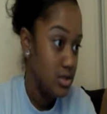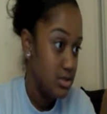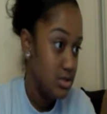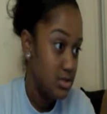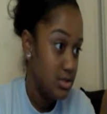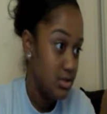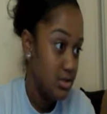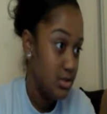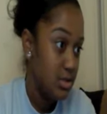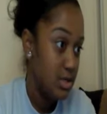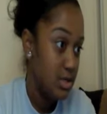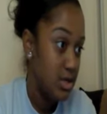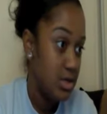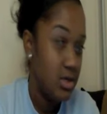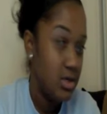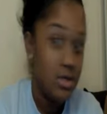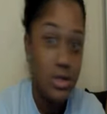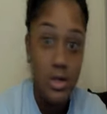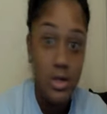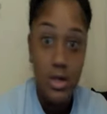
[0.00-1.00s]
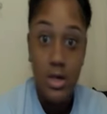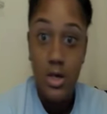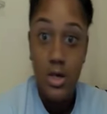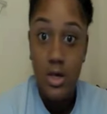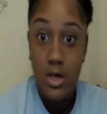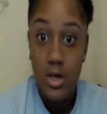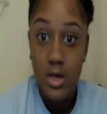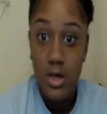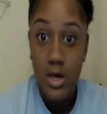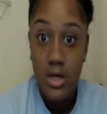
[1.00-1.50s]
So again,
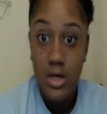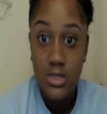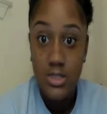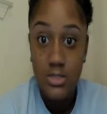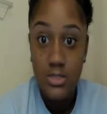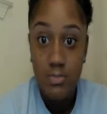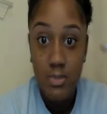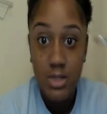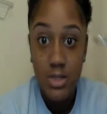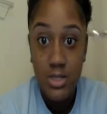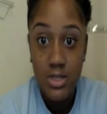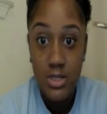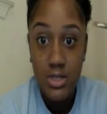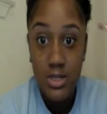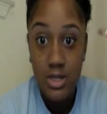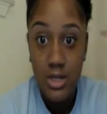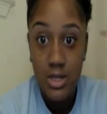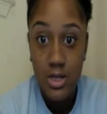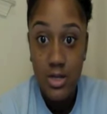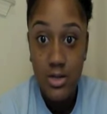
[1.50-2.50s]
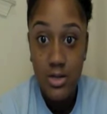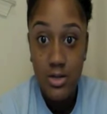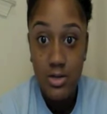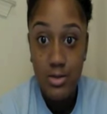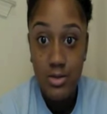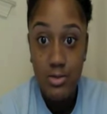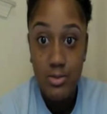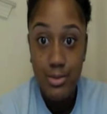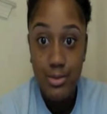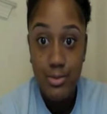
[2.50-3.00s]
I just blended it in a
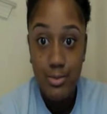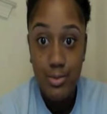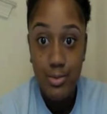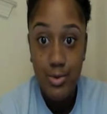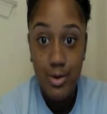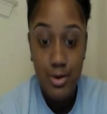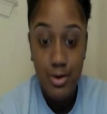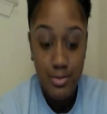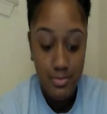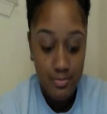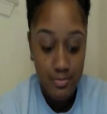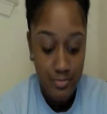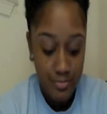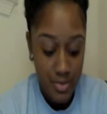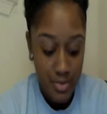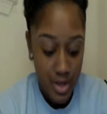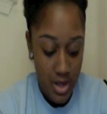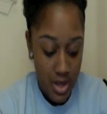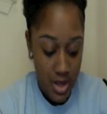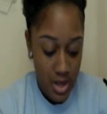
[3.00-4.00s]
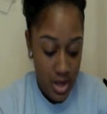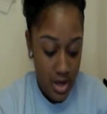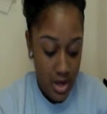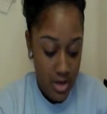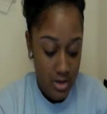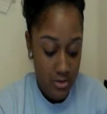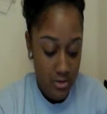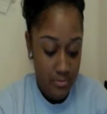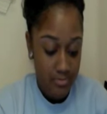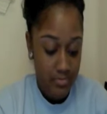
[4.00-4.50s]
little bit more.
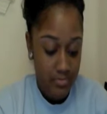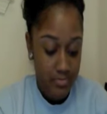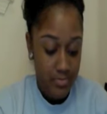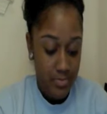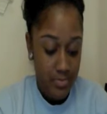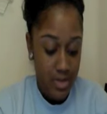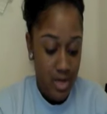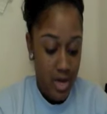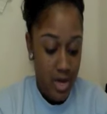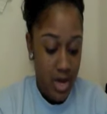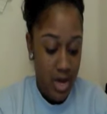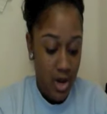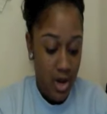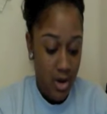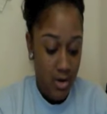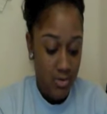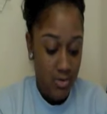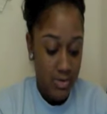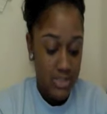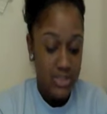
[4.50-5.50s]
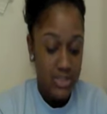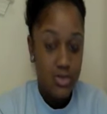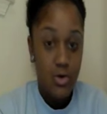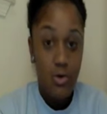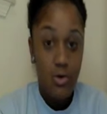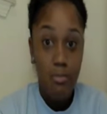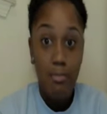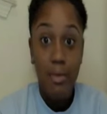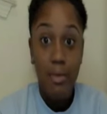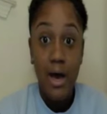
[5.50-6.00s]
I always
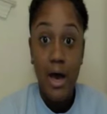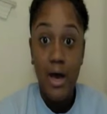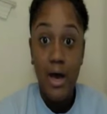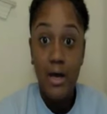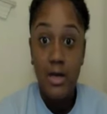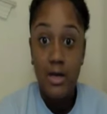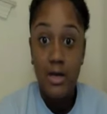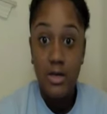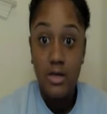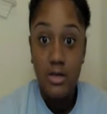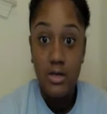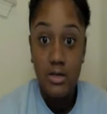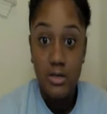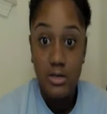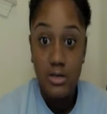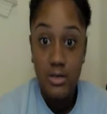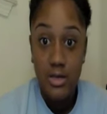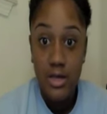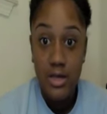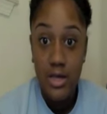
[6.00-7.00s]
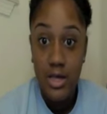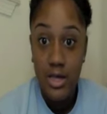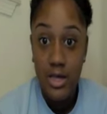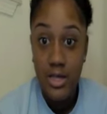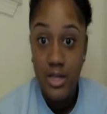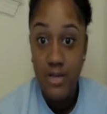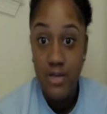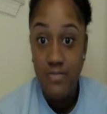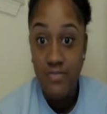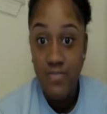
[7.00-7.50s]
go back
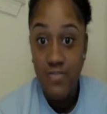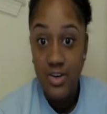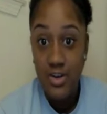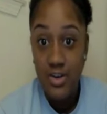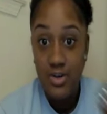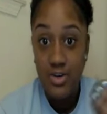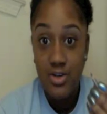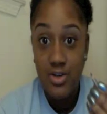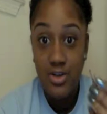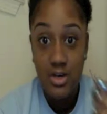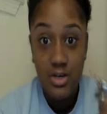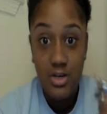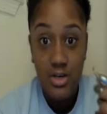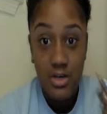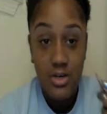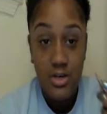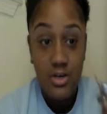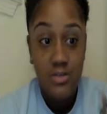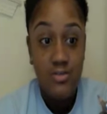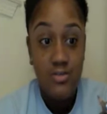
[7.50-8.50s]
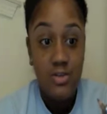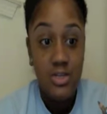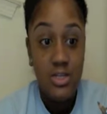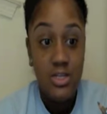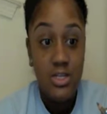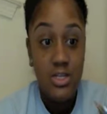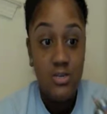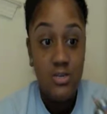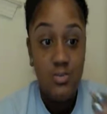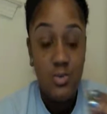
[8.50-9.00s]
in and fill it
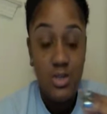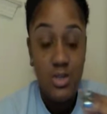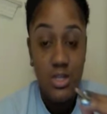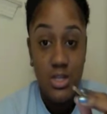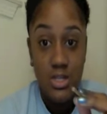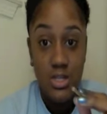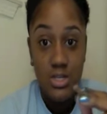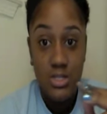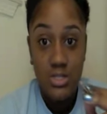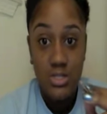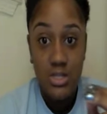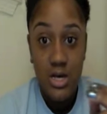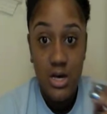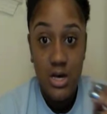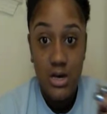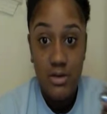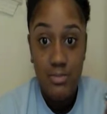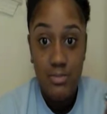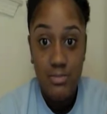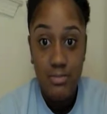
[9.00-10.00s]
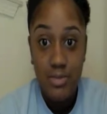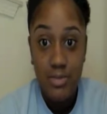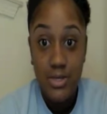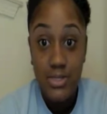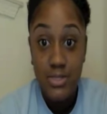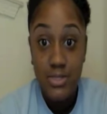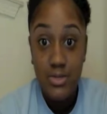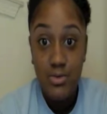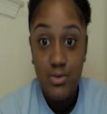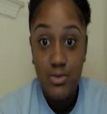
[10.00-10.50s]
in with this
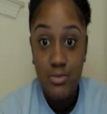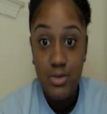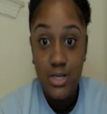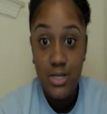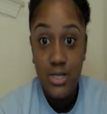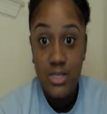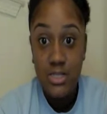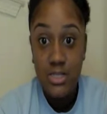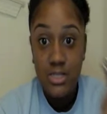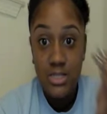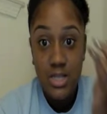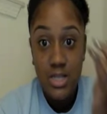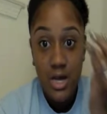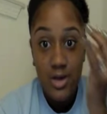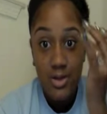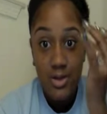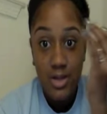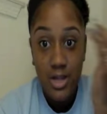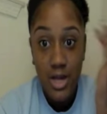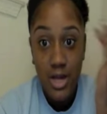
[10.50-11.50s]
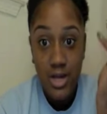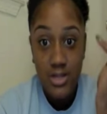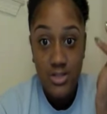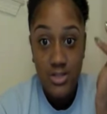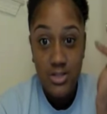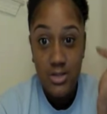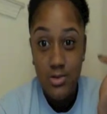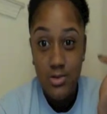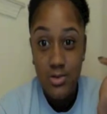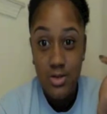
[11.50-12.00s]
pencil because now the
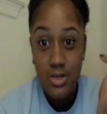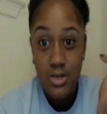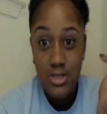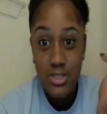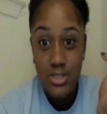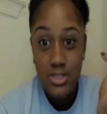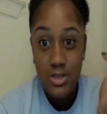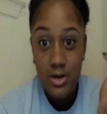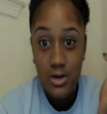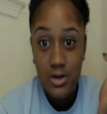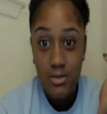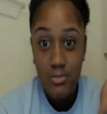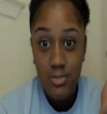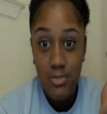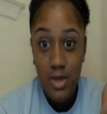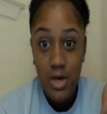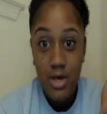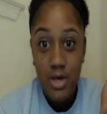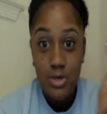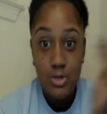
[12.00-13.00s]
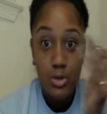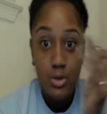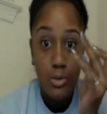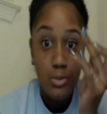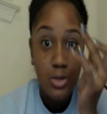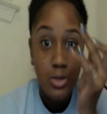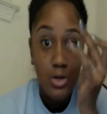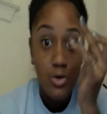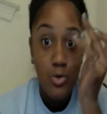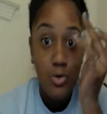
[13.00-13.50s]
lines look as sharp. So I'm
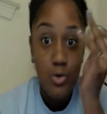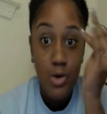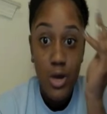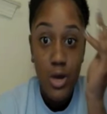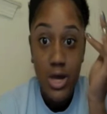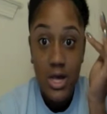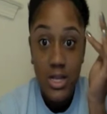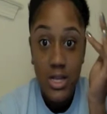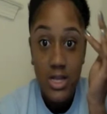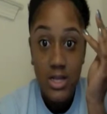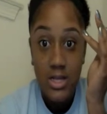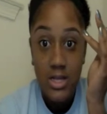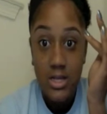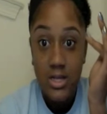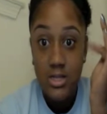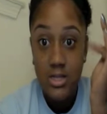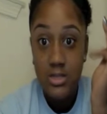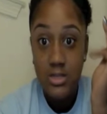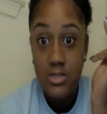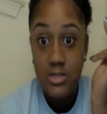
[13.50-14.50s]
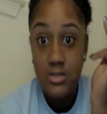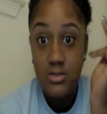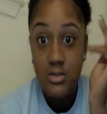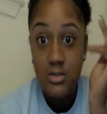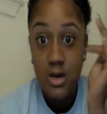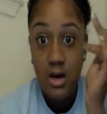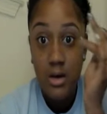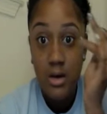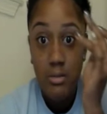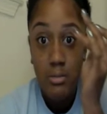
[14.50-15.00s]
going to go ahead in
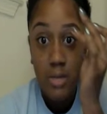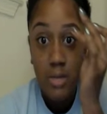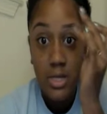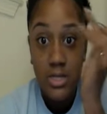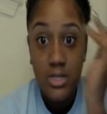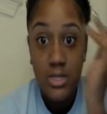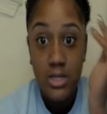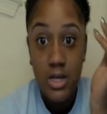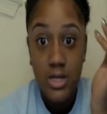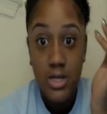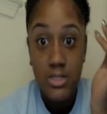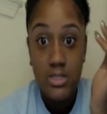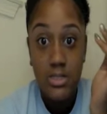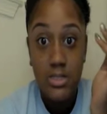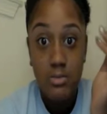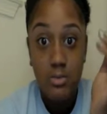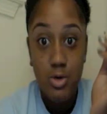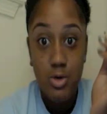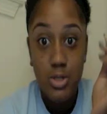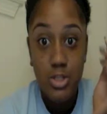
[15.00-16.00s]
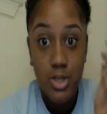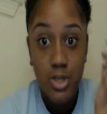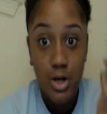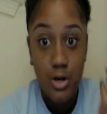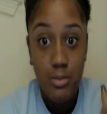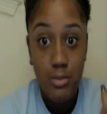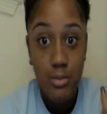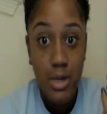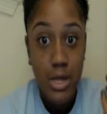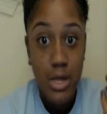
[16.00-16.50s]
and make the lines look more
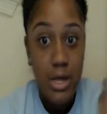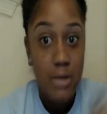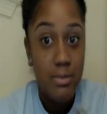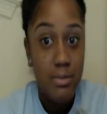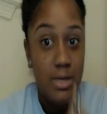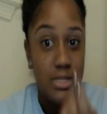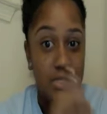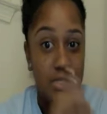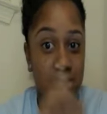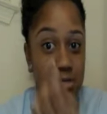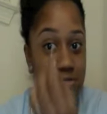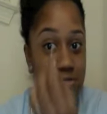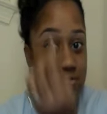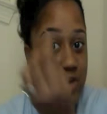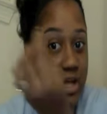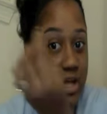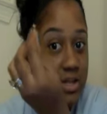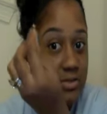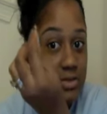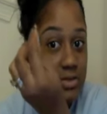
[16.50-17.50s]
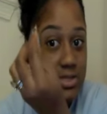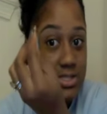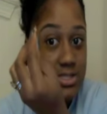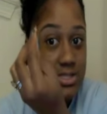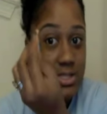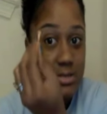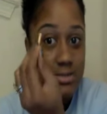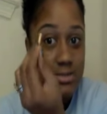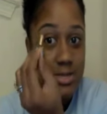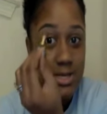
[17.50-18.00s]
sharp by just following the
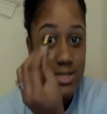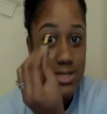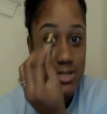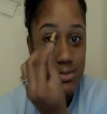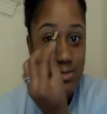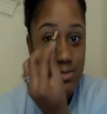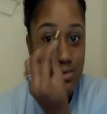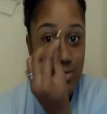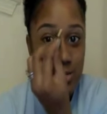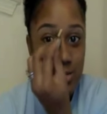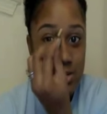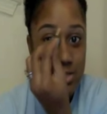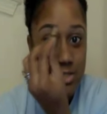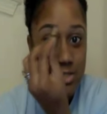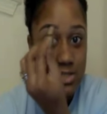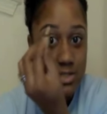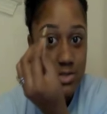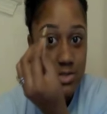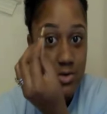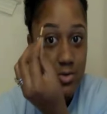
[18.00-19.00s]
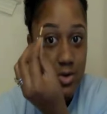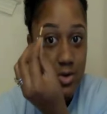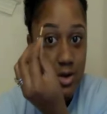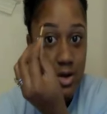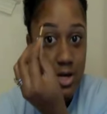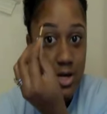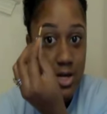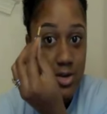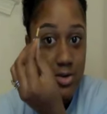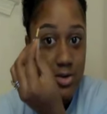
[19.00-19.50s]
steps I did before, just going
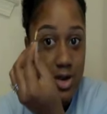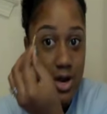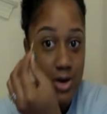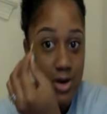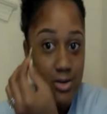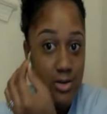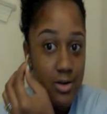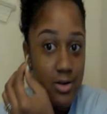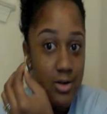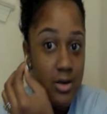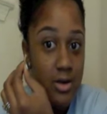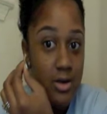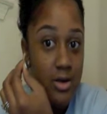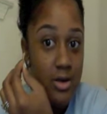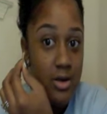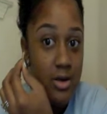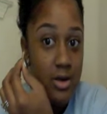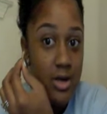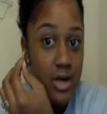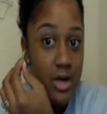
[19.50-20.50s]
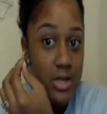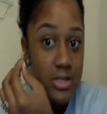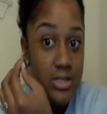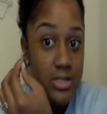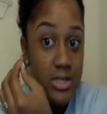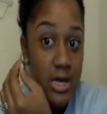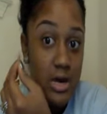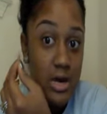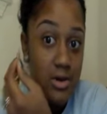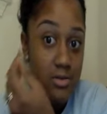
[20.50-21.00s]
inner, outer, and
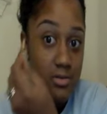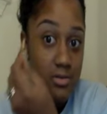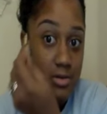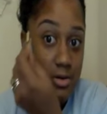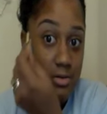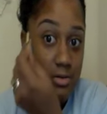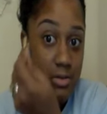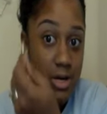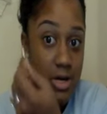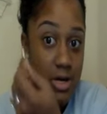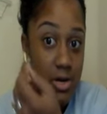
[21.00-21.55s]
down on my